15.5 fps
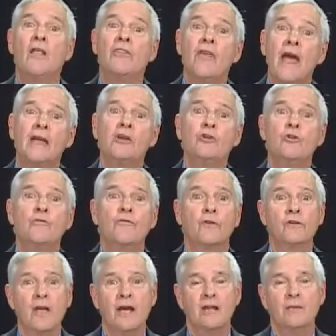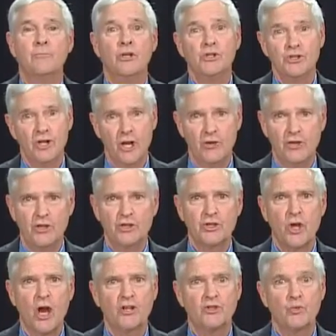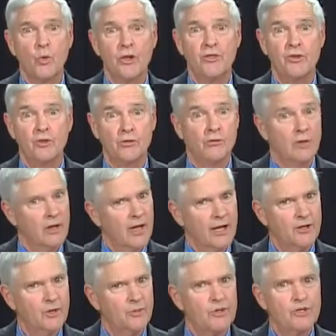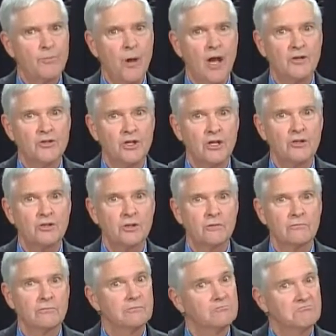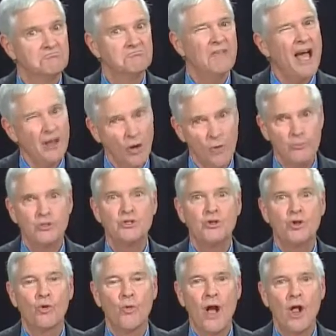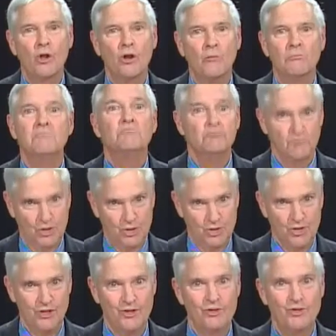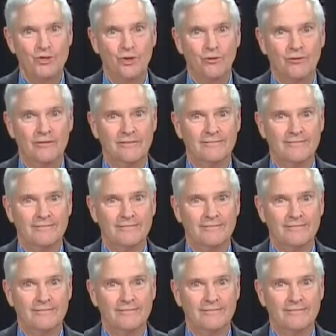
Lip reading: Thank you for letting me share these thoughts with you. And your response is, I hope it's your welcome. See you soon.